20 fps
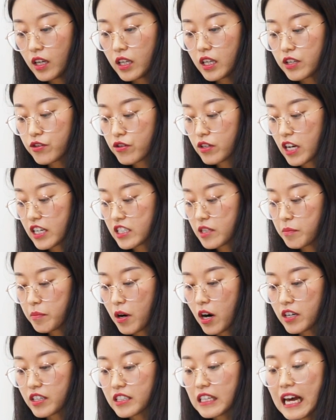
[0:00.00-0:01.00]

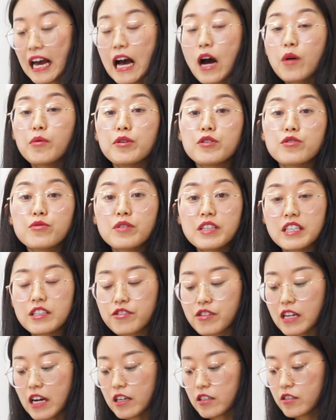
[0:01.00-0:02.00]
And how we do
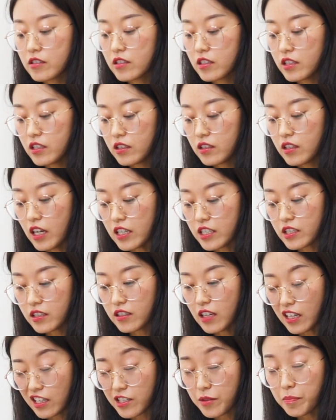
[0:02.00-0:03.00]

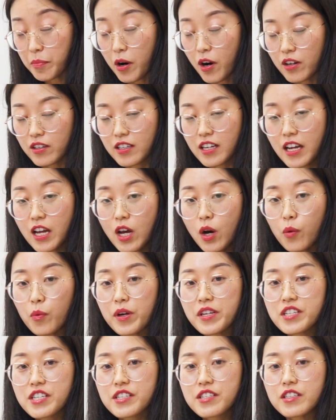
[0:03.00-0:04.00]
introduction part,
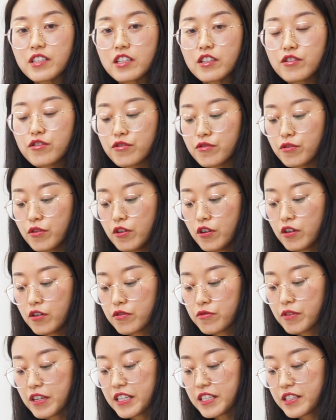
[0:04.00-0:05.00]
we just need to
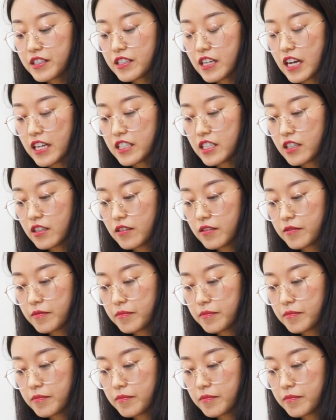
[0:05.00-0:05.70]
restate